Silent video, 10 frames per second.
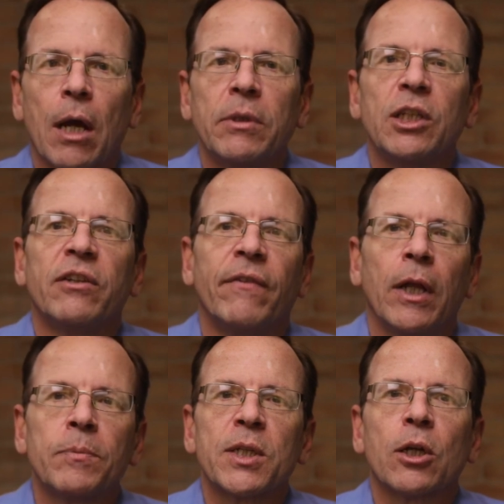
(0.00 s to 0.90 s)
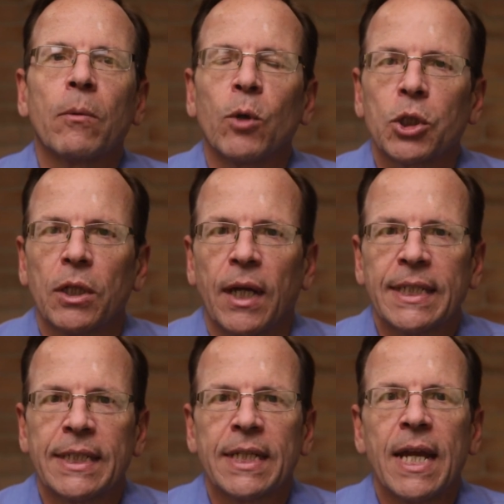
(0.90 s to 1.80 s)
company develops and
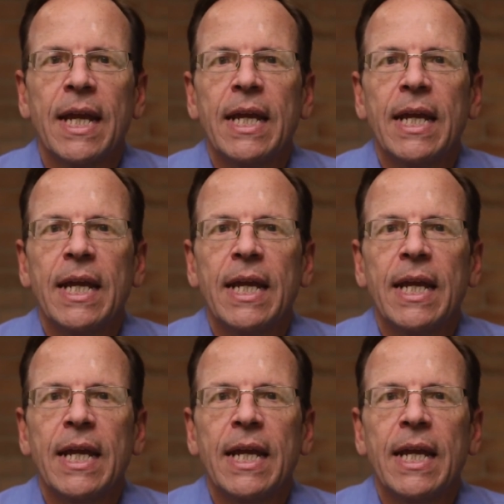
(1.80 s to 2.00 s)
commercializes